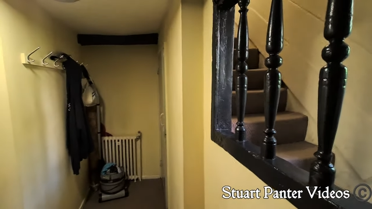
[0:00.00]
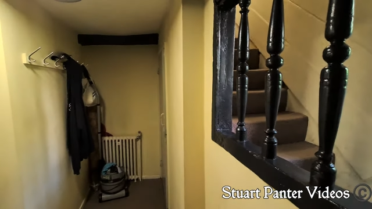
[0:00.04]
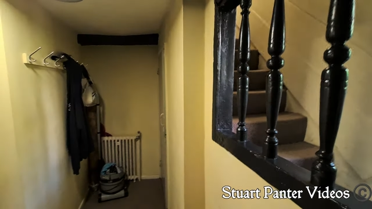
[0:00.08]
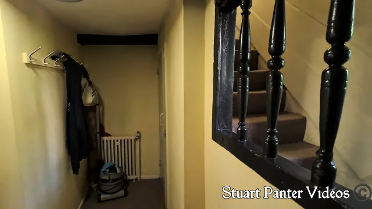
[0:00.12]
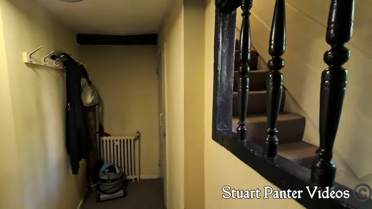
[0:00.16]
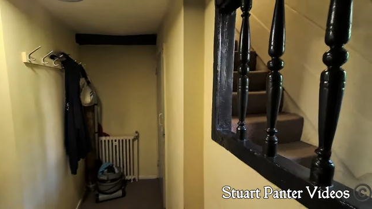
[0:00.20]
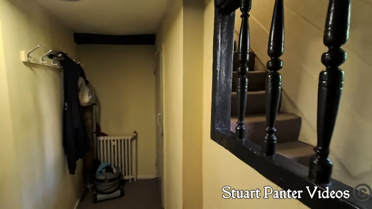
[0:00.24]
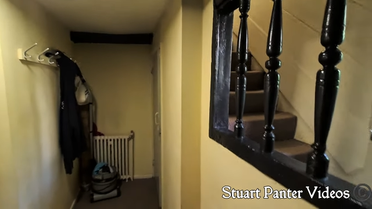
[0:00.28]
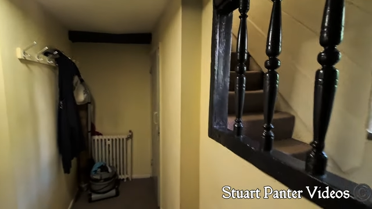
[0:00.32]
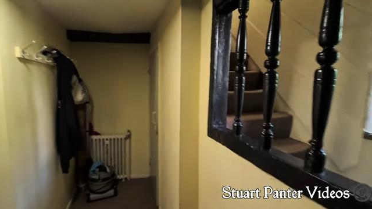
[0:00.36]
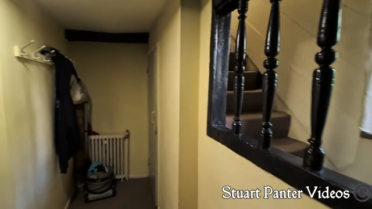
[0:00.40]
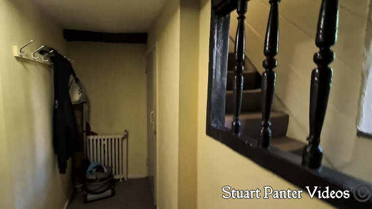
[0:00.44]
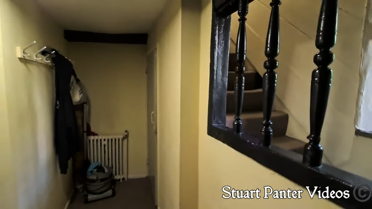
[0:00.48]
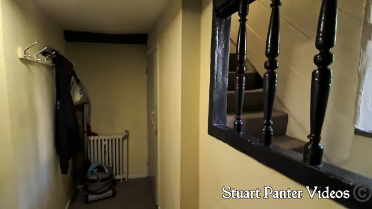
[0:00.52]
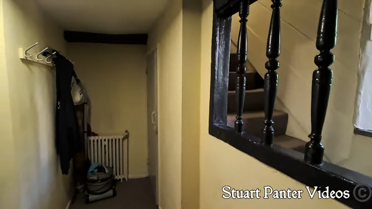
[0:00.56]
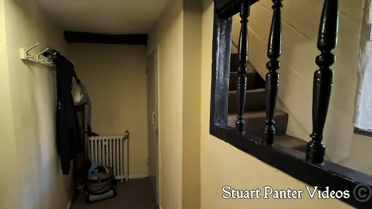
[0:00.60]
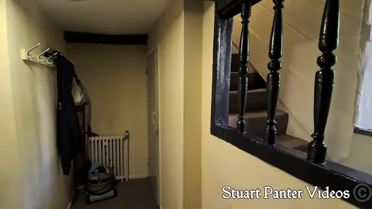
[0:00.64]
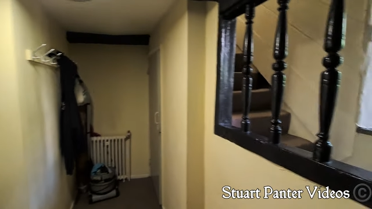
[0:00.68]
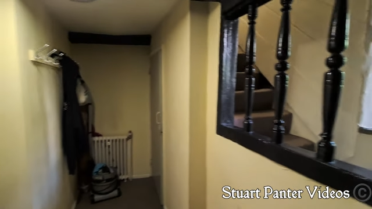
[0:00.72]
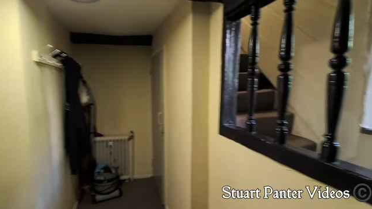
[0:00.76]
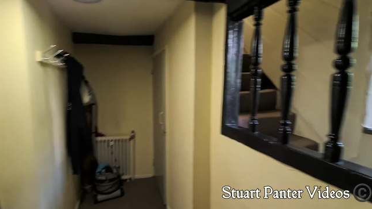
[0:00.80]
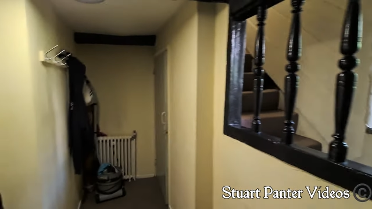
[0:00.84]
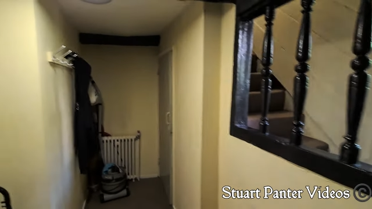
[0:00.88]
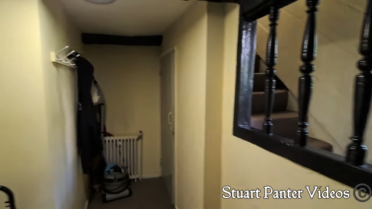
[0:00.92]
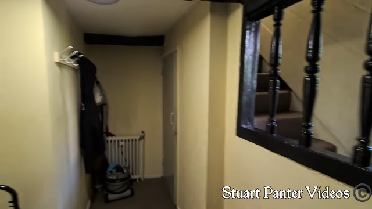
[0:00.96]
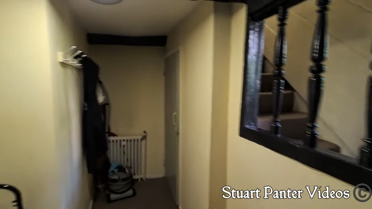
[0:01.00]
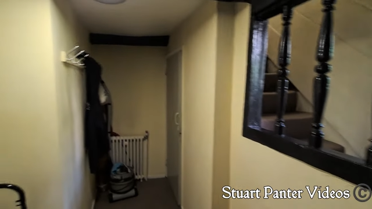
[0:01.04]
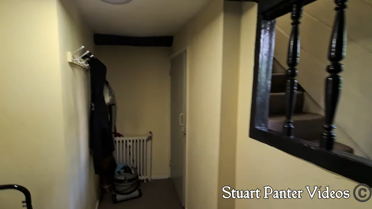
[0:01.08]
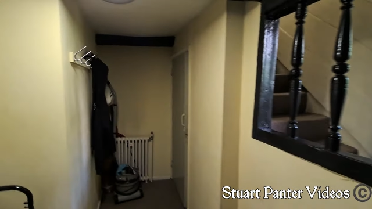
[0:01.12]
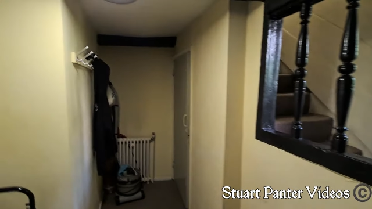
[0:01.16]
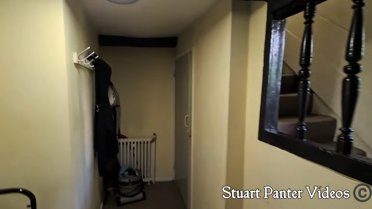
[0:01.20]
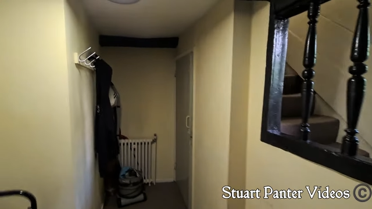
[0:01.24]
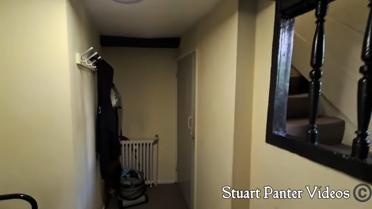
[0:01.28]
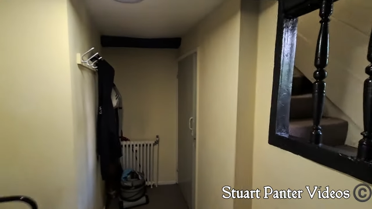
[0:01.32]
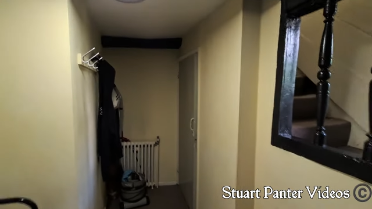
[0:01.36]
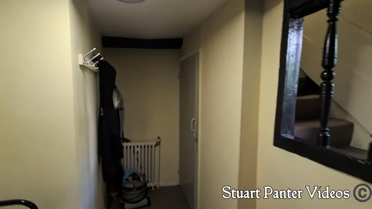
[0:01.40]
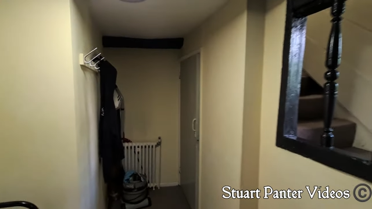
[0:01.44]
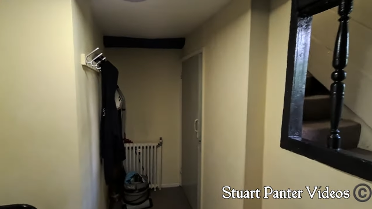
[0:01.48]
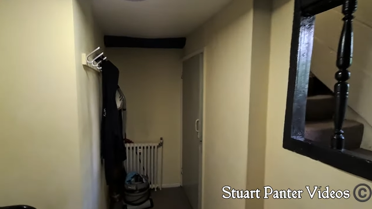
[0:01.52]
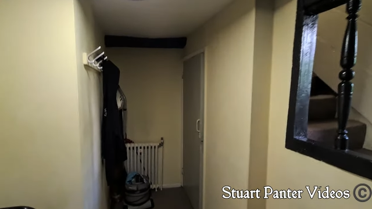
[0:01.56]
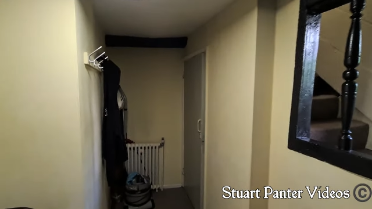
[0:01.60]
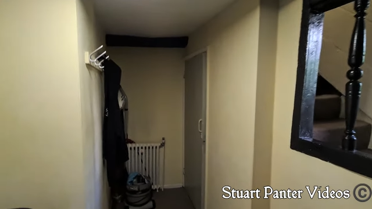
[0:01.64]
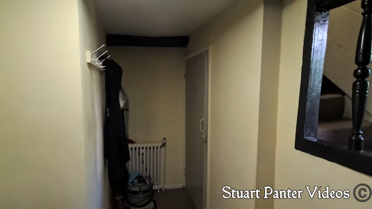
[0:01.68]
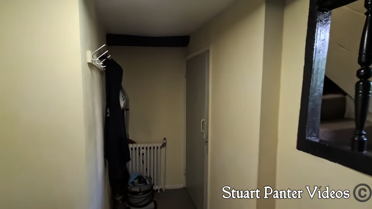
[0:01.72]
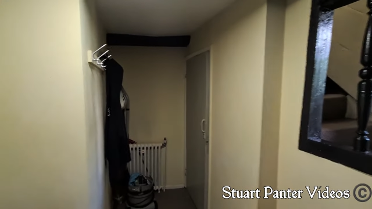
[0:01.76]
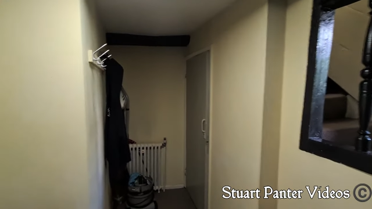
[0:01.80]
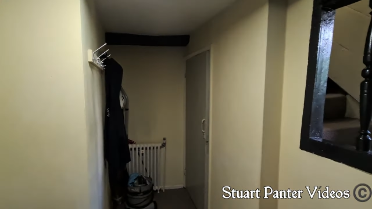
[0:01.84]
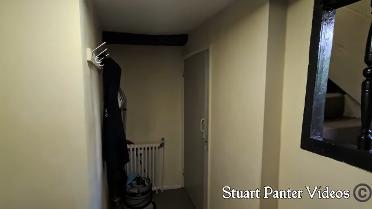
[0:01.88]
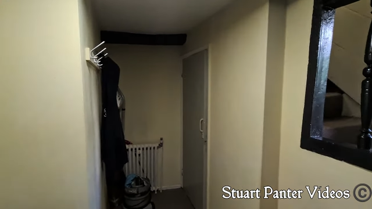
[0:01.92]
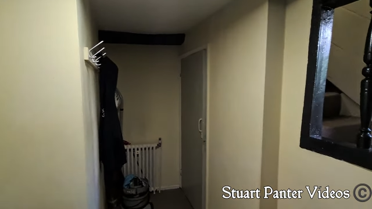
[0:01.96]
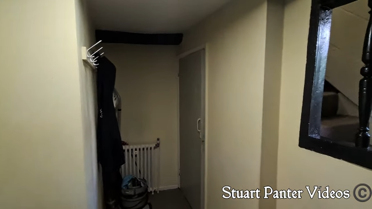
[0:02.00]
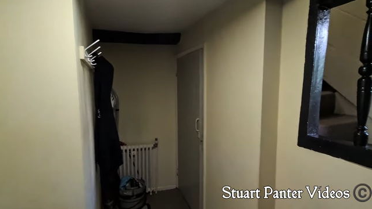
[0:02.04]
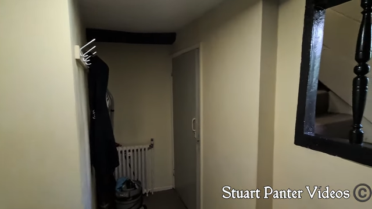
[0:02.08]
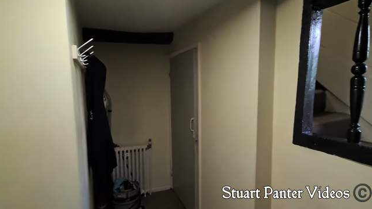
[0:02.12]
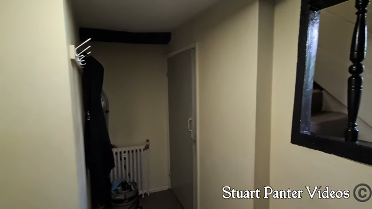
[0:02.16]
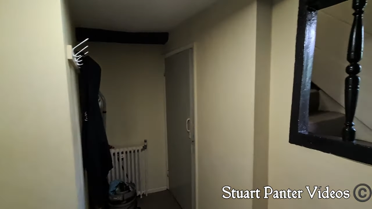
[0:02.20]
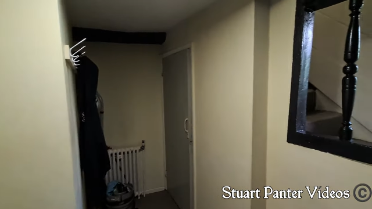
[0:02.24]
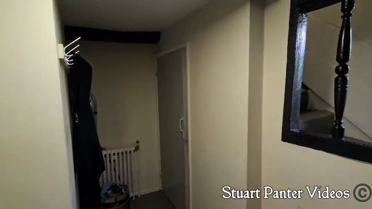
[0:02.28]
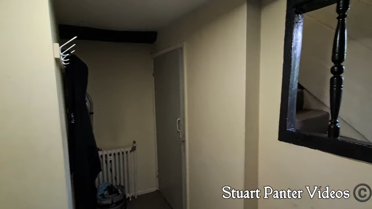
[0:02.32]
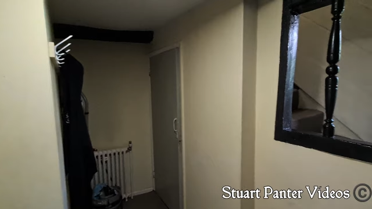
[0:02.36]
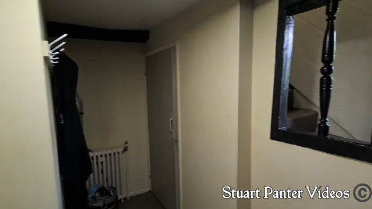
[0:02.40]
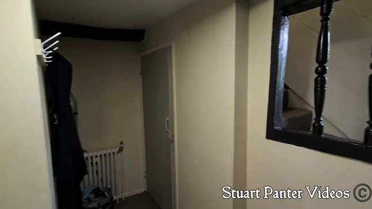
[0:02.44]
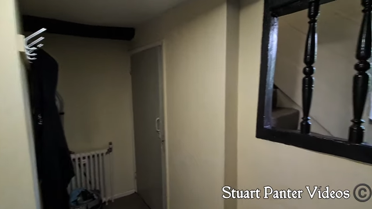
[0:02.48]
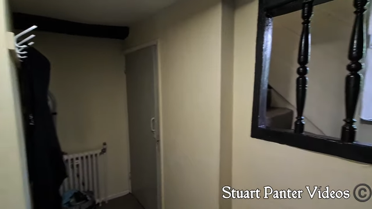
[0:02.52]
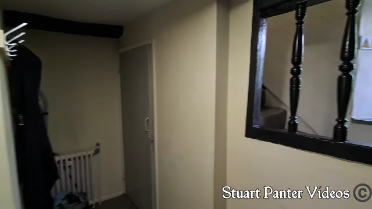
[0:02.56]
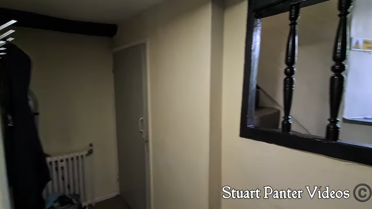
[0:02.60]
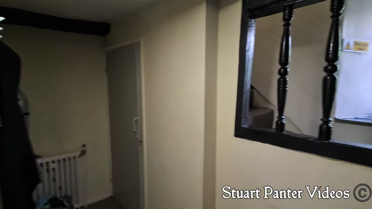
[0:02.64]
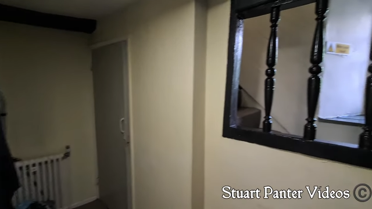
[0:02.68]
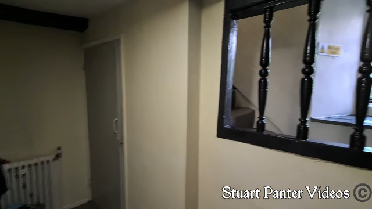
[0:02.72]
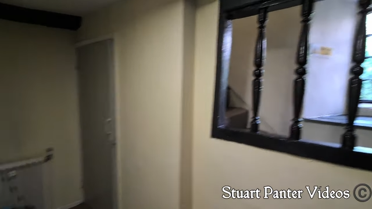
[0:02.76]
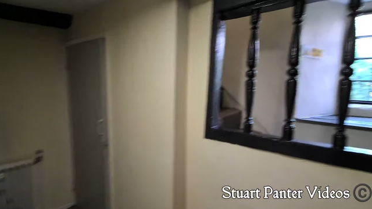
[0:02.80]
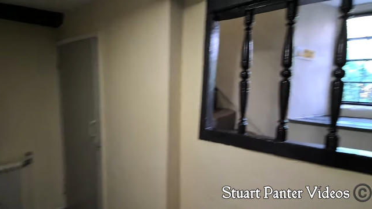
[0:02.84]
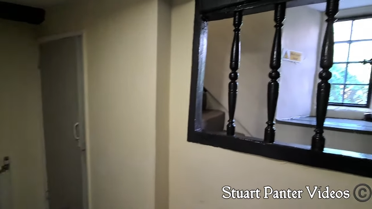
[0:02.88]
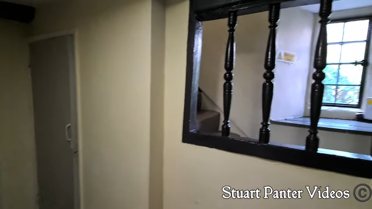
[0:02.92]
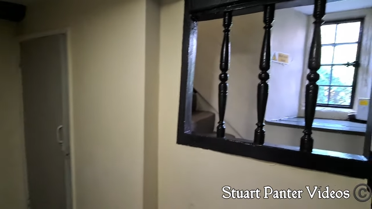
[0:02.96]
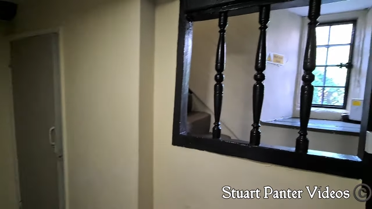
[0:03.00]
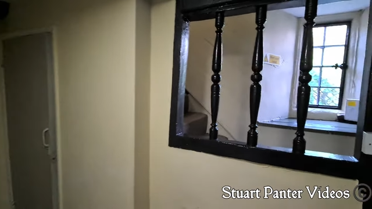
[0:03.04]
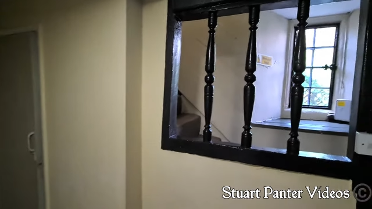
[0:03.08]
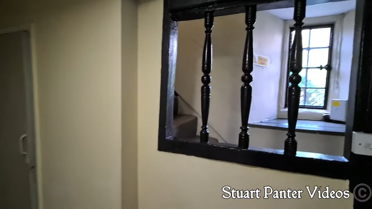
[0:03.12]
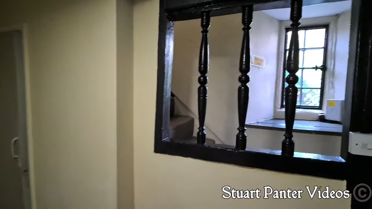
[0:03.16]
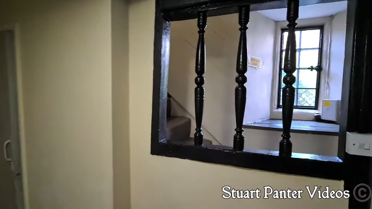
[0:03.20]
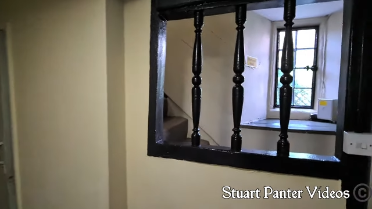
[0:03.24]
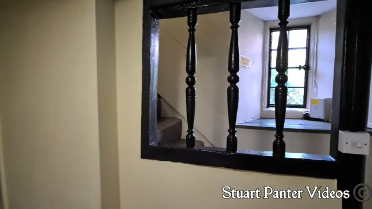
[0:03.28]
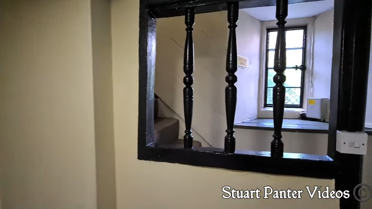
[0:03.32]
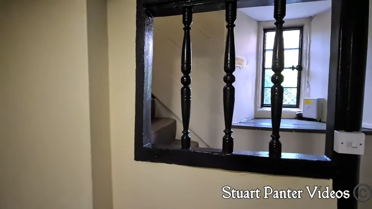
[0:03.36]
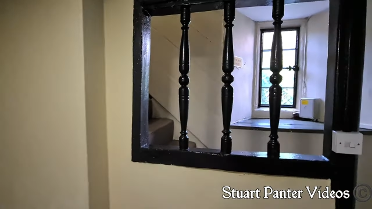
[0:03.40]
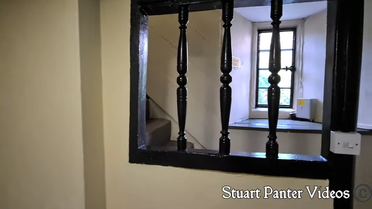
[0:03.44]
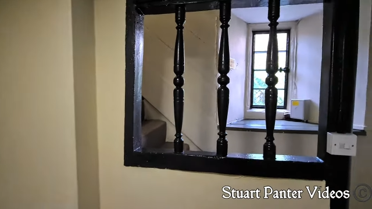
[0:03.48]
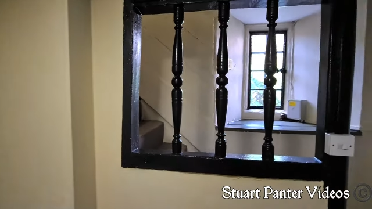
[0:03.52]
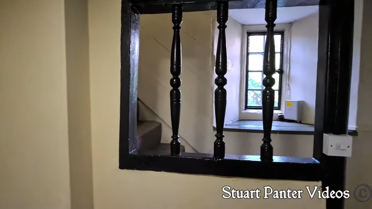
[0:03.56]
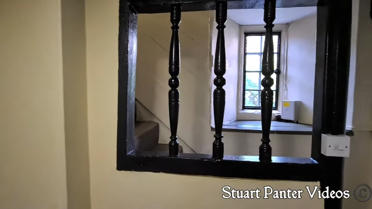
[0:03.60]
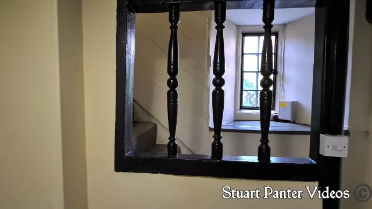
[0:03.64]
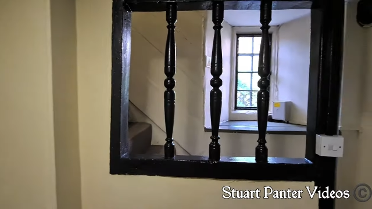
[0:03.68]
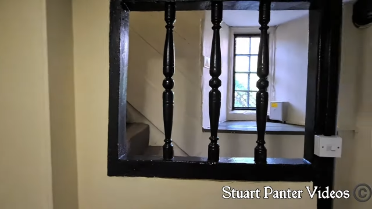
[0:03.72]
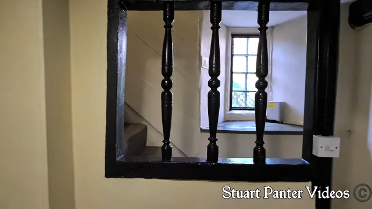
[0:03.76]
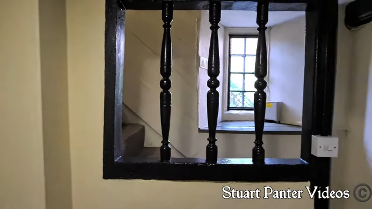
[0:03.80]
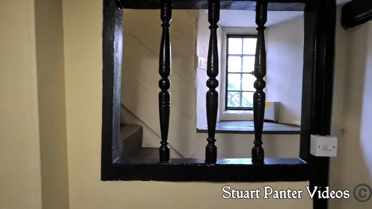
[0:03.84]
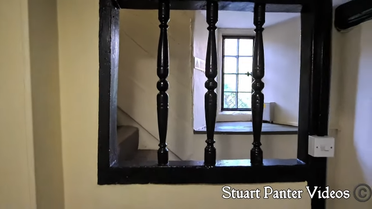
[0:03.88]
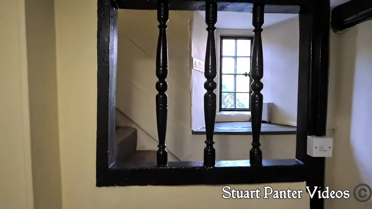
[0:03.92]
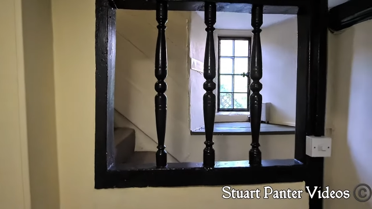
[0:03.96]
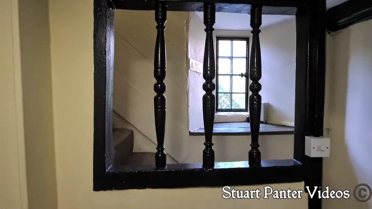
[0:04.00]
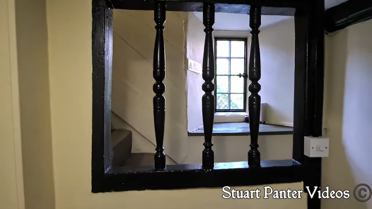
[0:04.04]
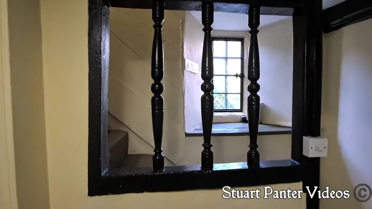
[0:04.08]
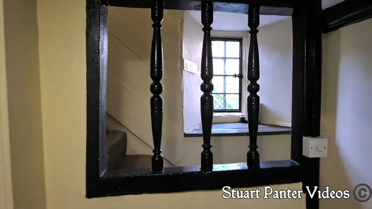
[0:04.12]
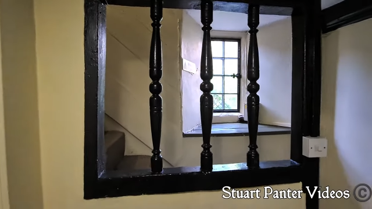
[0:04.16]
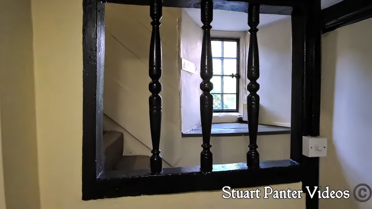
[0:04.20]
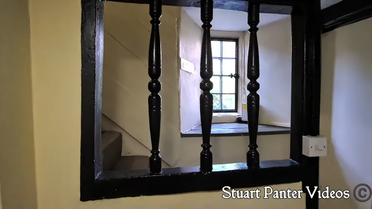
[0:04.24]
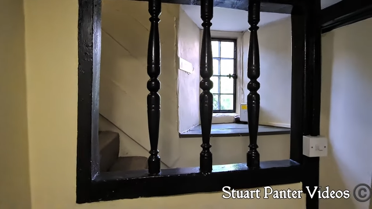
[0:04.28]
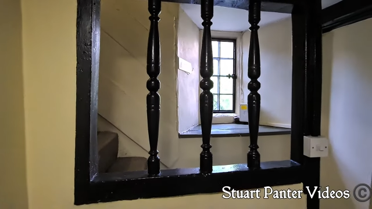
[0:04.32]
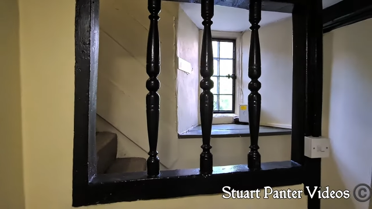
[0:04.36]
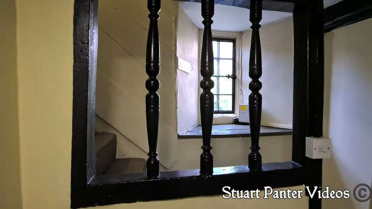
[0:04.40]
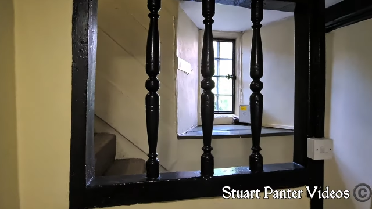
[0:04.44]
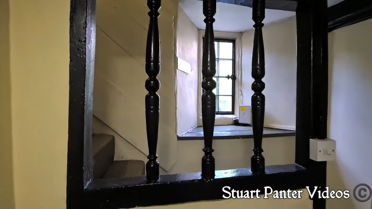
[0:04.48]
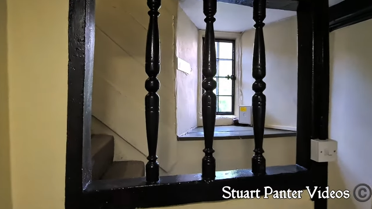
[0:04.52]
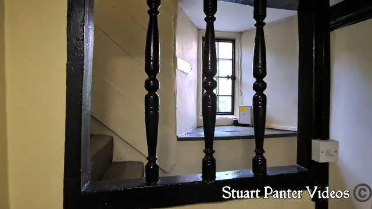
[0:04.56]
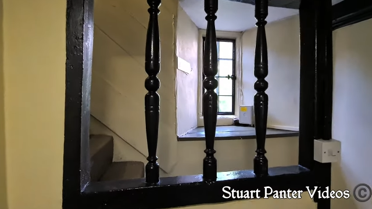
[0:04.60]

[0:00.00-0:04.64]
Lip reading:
No face is visible, so there are no lips to read.